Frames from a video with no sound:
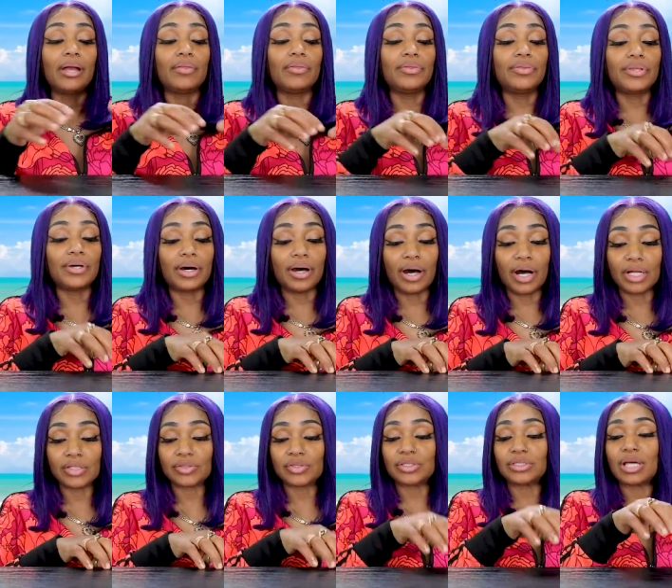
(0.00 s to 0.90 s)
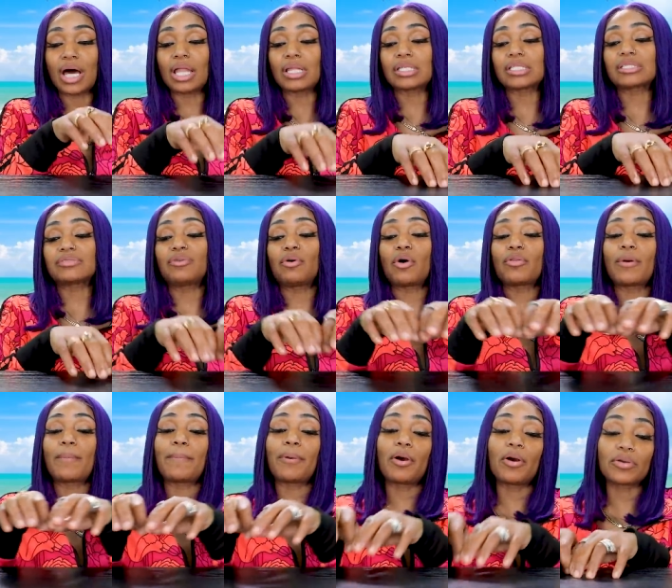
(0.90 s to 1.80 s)
the hundred dollars for
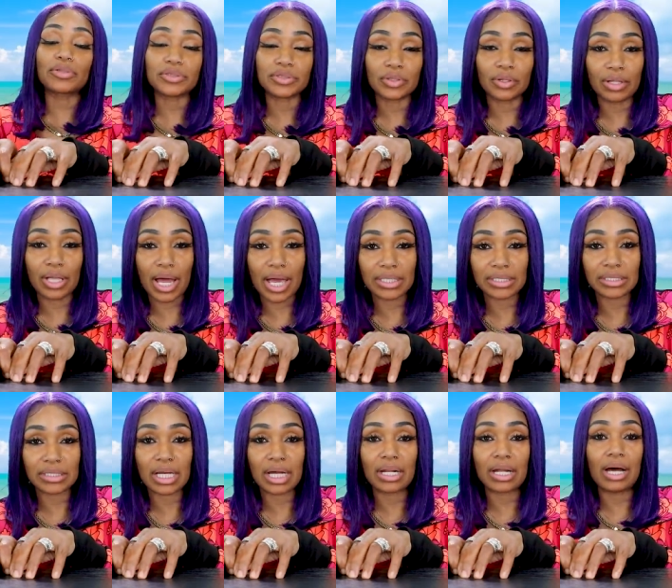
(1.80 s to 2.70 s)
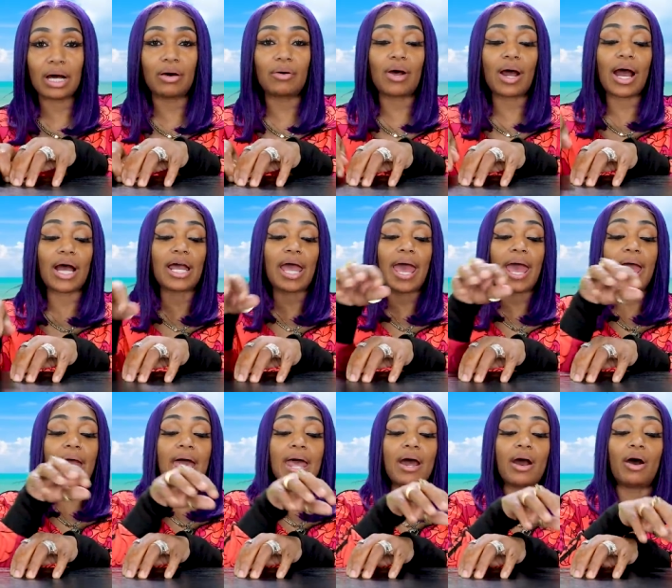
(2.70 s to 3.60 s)
the personalized shout out i
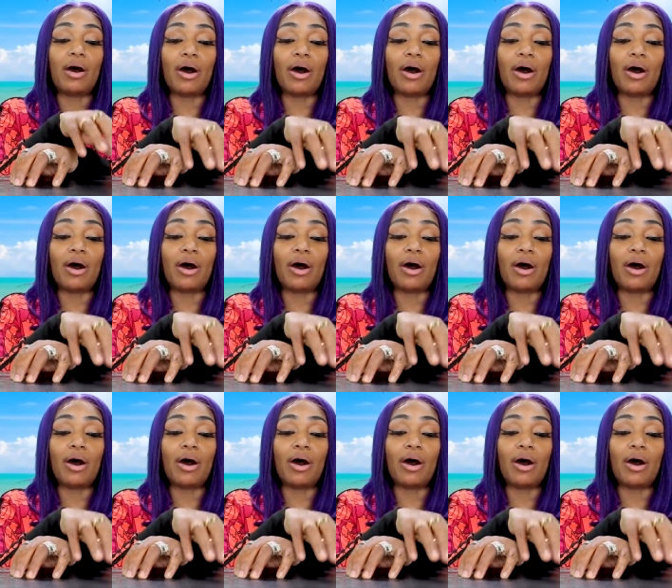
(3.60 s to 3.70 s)
add